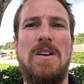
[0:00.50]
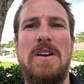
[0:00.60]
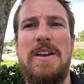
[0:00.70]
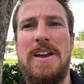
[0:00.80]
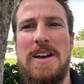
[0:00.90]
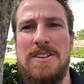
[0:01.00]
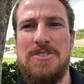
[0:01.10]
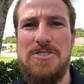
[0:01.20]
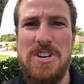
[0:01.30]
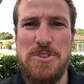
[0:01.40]
Hey
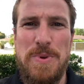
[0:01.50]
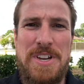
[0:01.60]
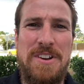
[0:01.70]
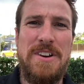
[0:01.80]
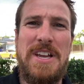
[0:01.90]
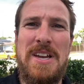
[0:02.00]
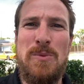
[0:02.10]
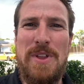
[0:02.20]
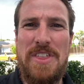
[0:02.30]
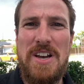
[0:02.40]
guys, Josh Winton here
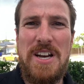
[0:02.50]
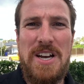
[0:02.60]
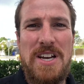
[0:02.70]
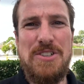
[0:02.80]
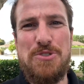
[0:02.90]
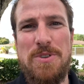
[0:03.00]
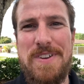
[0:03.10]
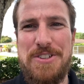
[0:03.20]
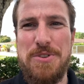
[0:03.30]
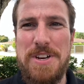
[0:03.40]
again with Discrete
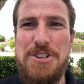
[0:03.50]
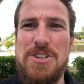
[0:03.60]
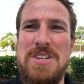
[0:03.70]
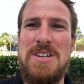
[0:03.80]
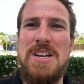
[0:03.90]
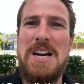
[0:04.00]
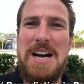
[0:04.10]
Restoration.